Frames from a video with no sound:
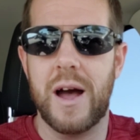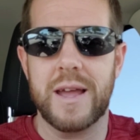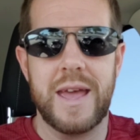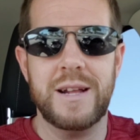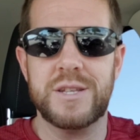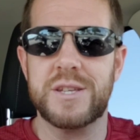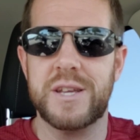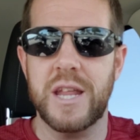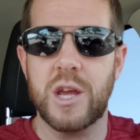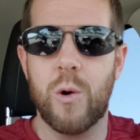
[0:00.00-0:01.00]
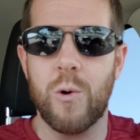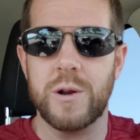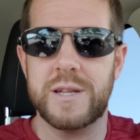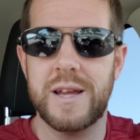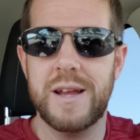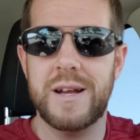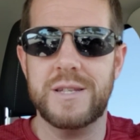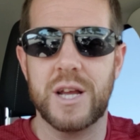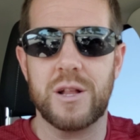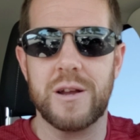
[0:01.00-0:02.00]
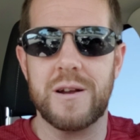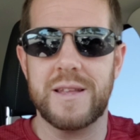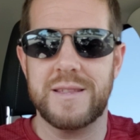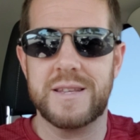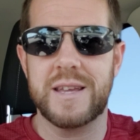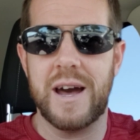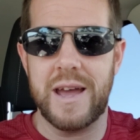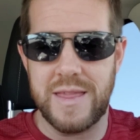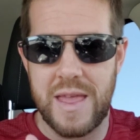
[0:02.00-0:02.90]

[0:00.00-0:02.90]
a Kansas City court declared that this guy,